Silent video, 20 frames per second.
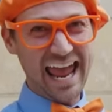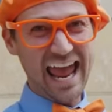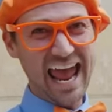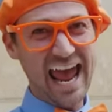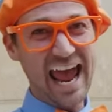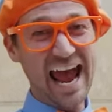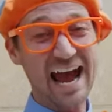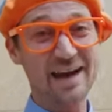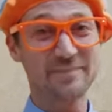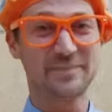
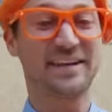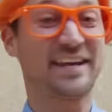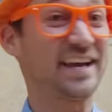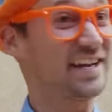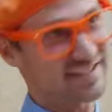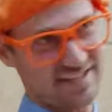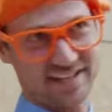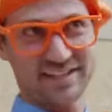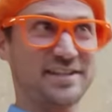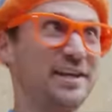Yeah,
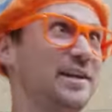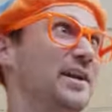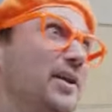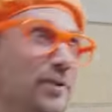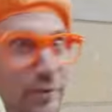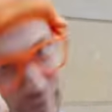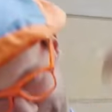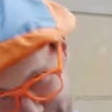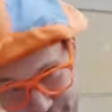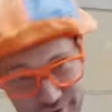because it's an
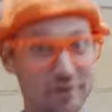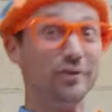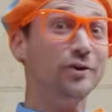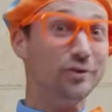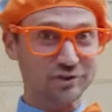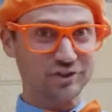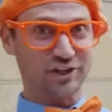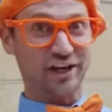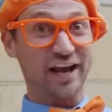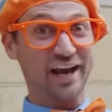
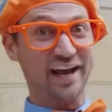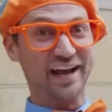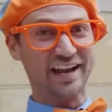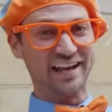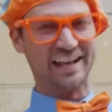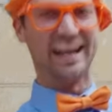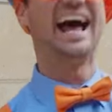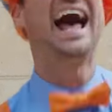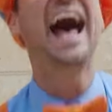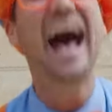
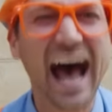illusion.